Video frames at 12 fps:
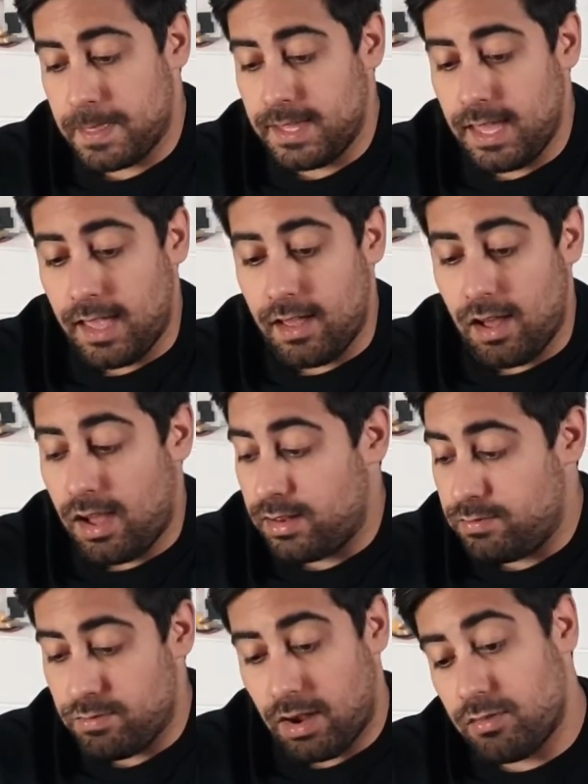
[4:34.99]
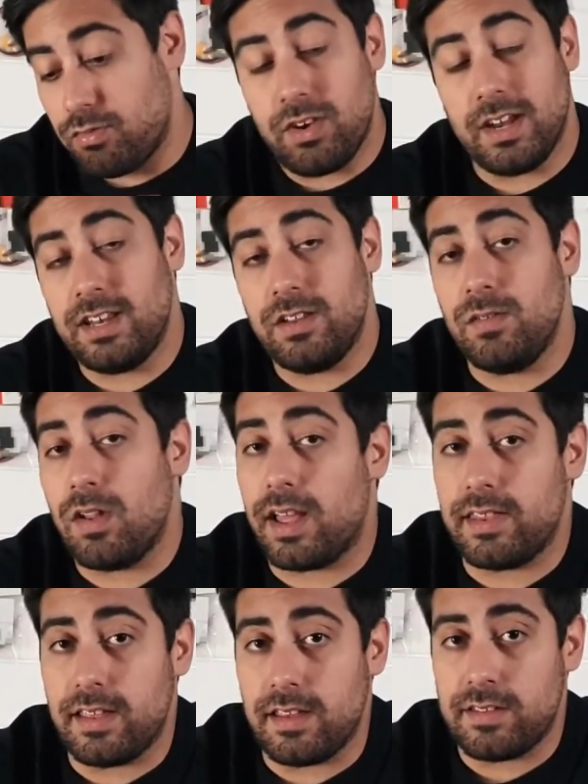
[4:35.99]
yeah, I, I really do
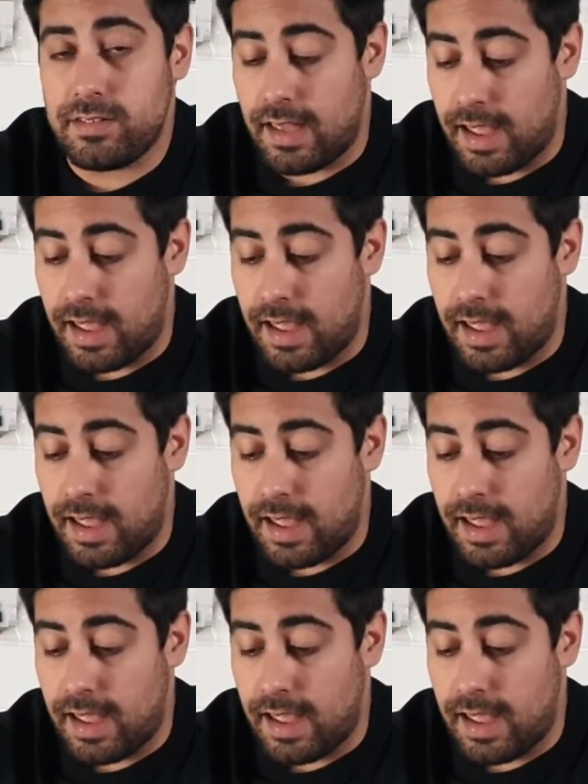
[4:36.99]
like this